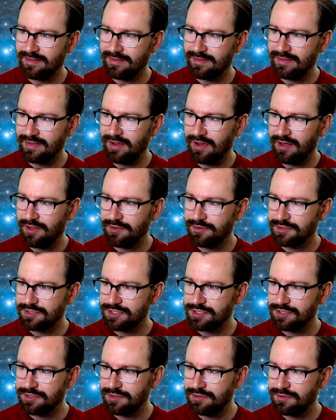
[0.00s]
the other
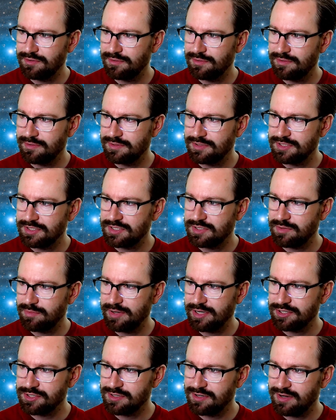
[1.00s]
two just to
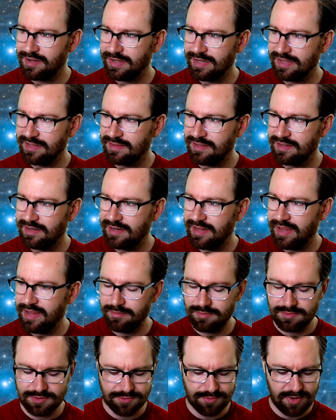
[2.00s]
make sure I get the
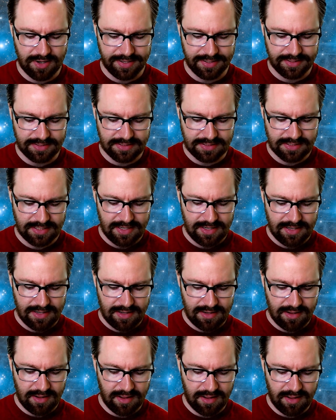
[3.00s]
names right.
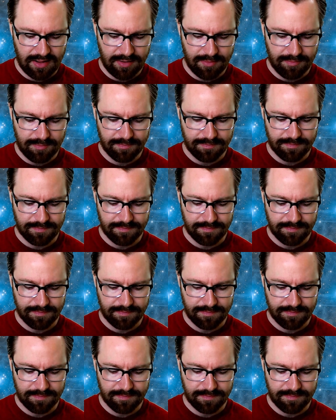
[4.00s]
Um,